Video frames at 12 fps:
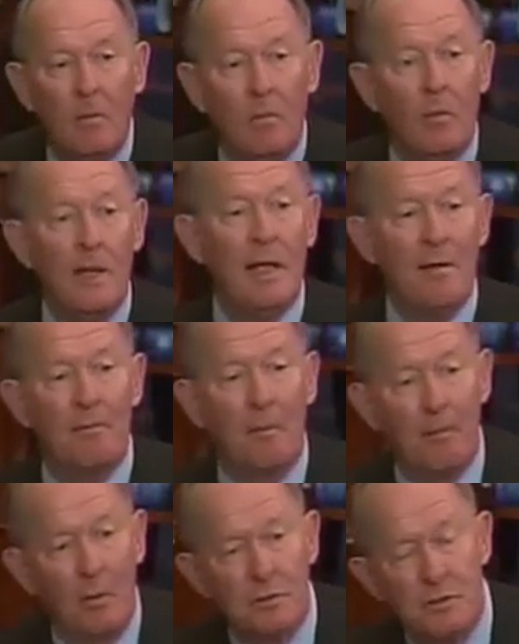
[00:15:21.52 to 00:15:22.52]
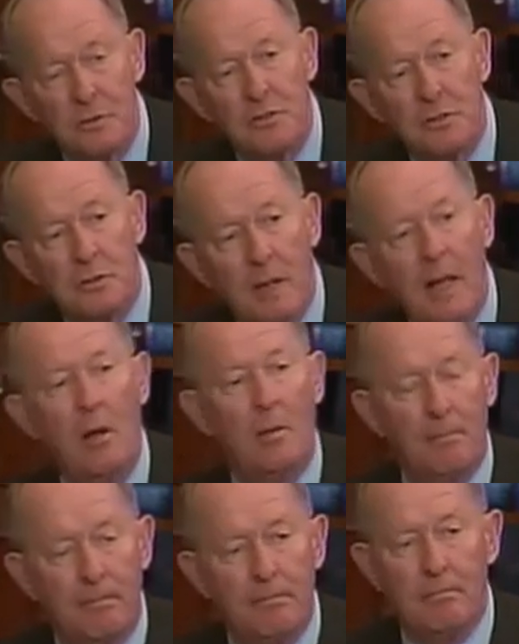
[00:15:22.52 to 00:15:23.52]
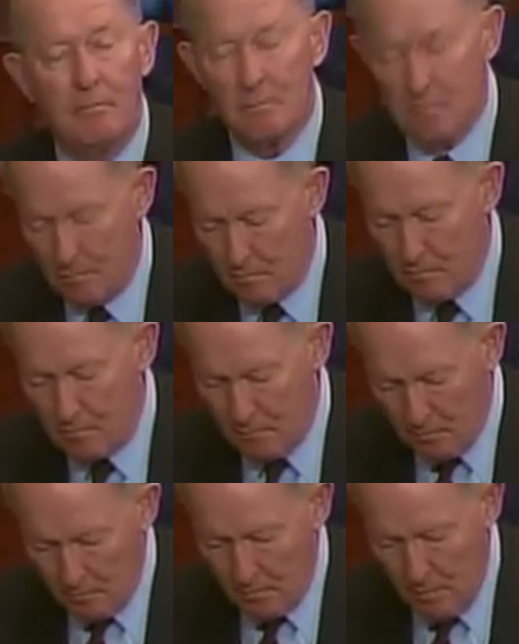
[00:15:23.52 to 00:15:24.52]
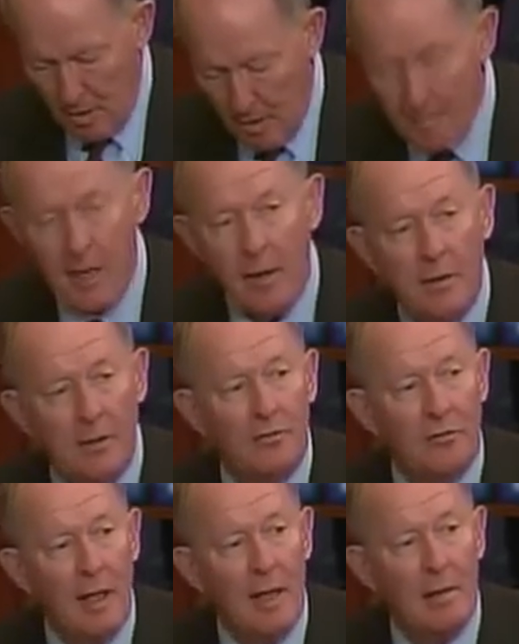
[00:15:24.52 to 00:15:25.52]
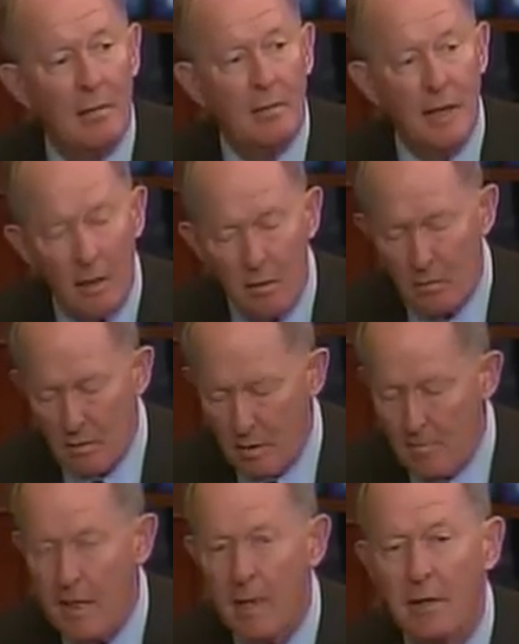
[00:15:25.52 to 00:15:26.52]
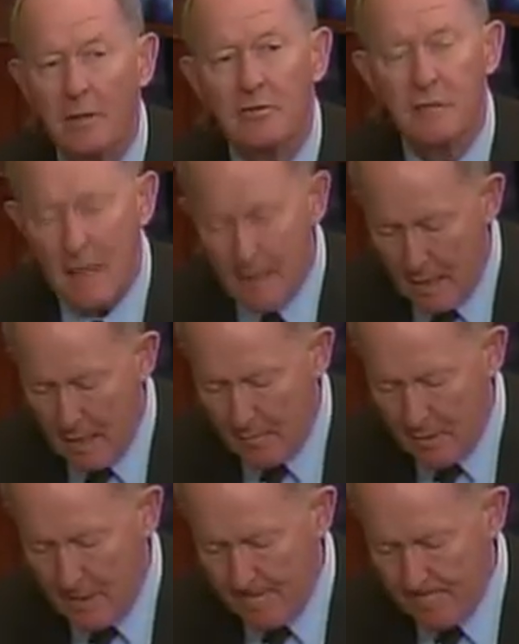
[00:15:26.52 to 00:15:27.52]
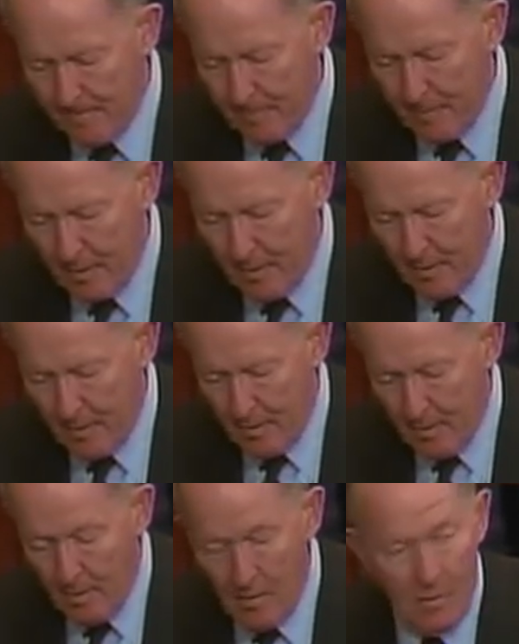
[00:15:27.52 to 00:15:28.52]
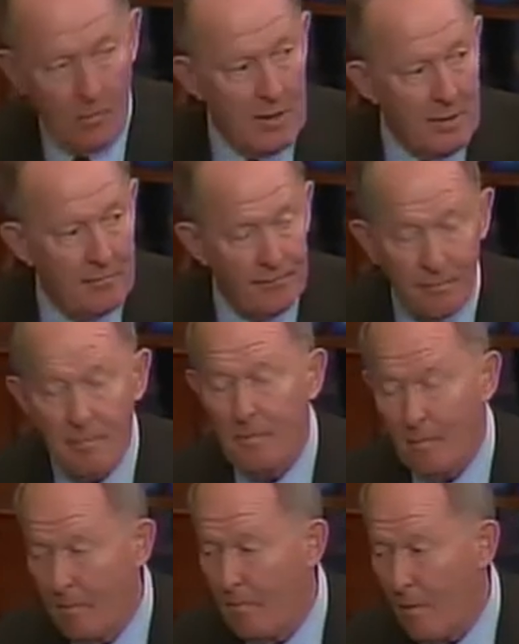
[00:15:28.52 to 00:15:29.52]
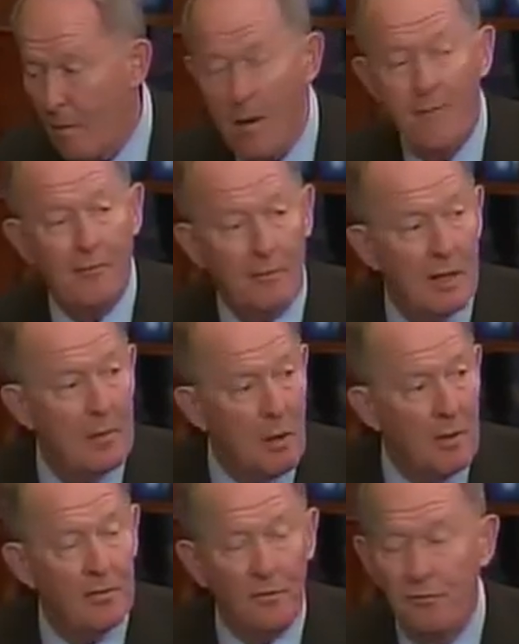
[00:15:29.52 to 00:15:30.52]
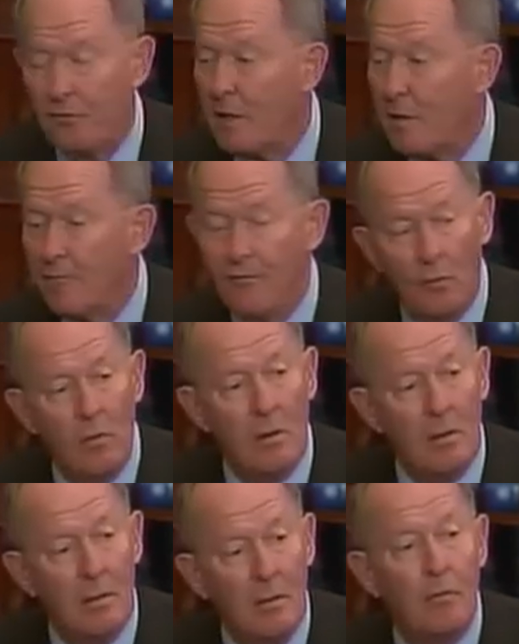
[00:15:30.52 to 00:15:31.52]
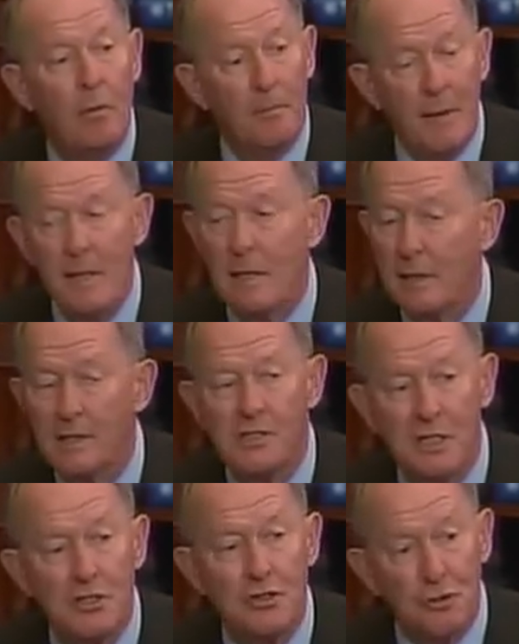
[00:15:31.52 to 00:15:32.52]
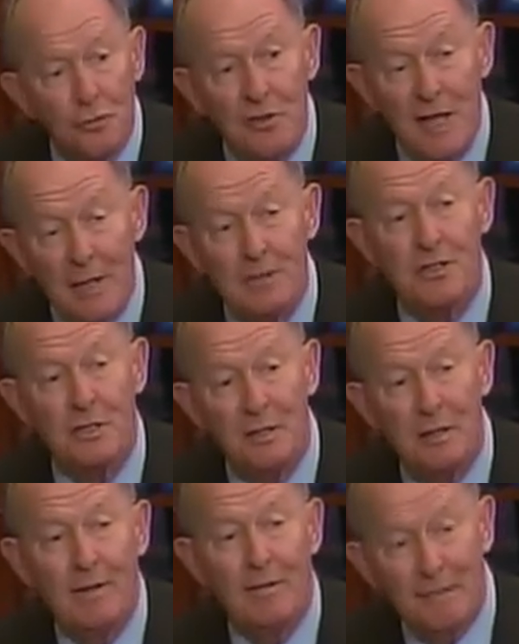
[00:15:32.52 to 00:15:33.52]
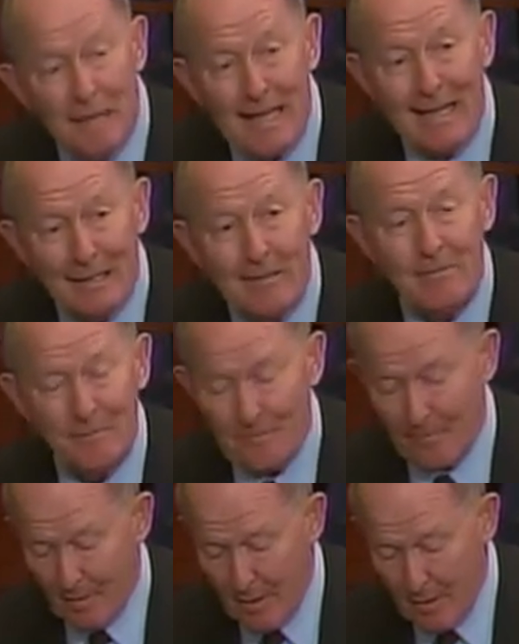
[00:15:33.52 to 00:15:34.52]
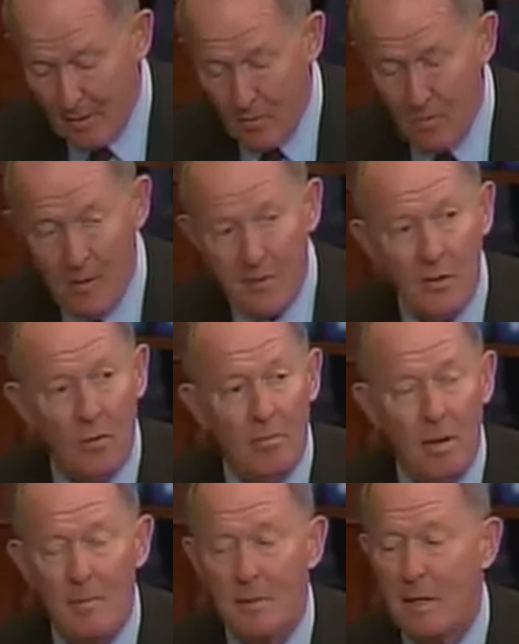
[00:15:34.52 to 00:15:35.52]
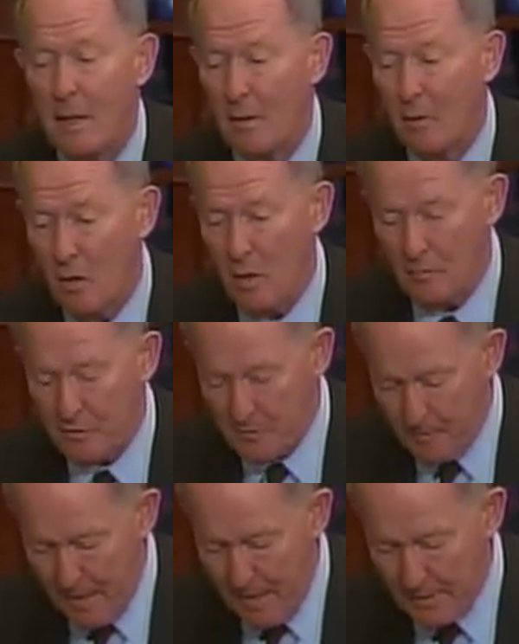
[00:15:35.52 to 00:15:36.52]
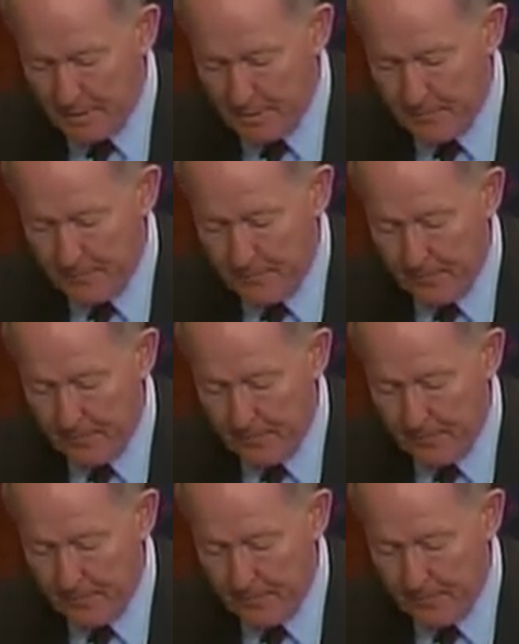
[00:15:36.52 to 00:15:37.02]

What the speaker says: We have proposals to help Americans like Carol, Americans like Emily. We have offered them on this Senate floor repeatedly since 2010, when the Obamacare law was passed.